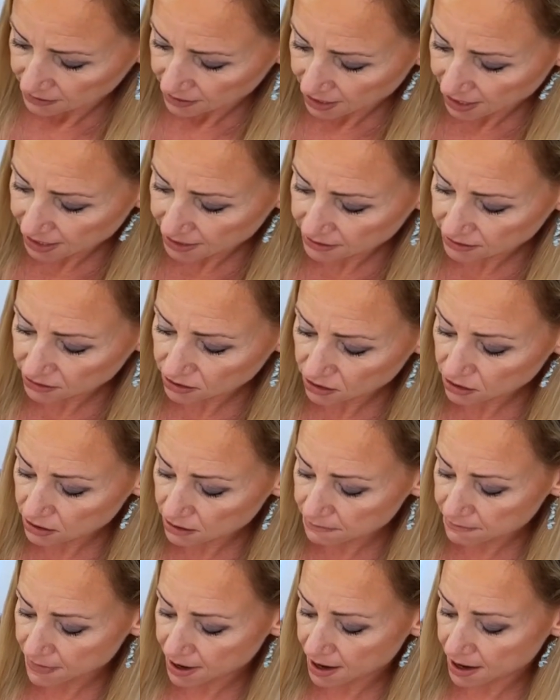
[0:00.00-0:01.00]
And a younger
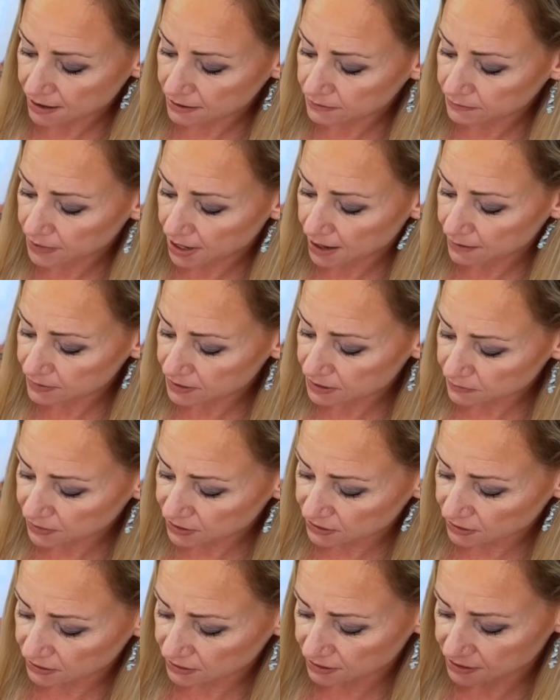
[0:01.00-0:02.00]
man, perhaps a
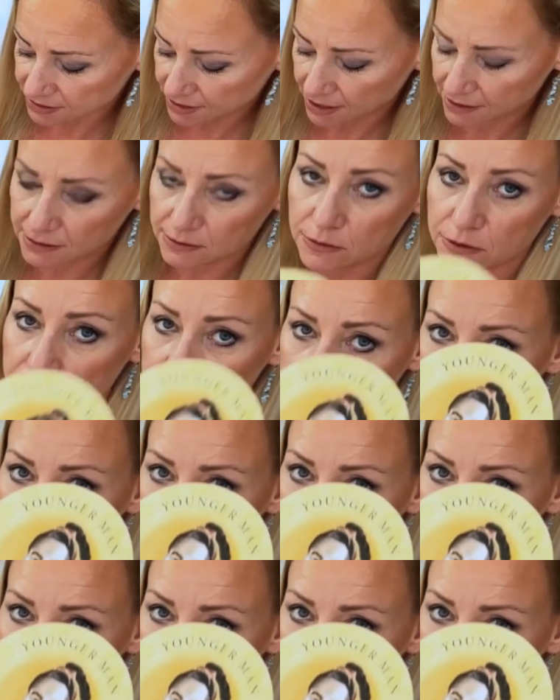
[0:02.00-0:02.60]
misunderstanding with a